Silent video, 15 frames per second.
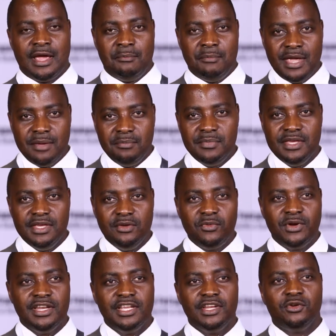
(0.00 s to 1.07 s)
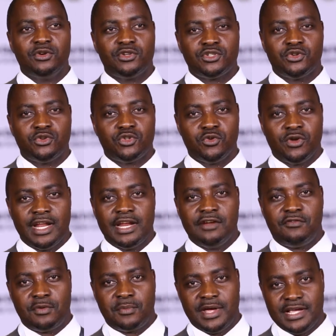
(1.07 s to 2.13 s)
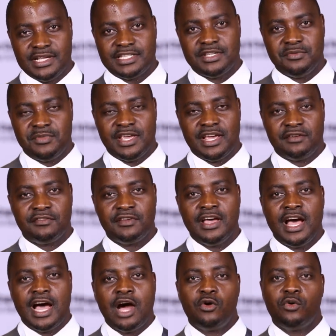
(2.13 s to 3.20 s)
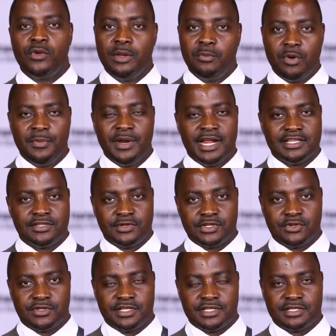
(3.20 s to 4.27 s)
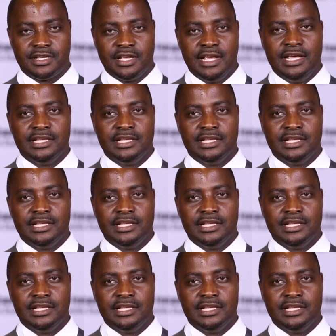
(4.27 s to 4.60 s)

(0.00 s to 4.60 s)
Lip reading: Maybe we need also to learn from ASBF how do we mobilize resources.